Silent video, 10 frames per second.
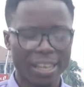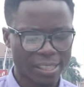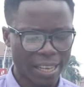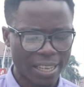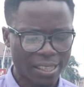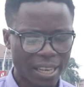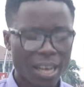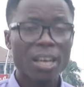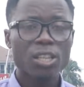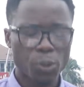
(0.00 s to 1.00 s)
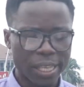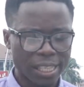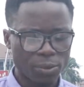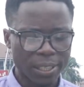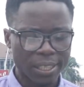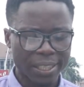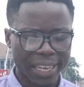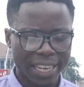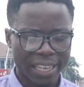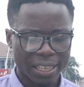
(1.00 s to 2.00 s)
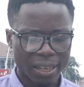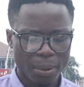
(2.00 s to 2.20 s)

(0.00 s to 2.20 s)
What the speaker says: It says, 2023,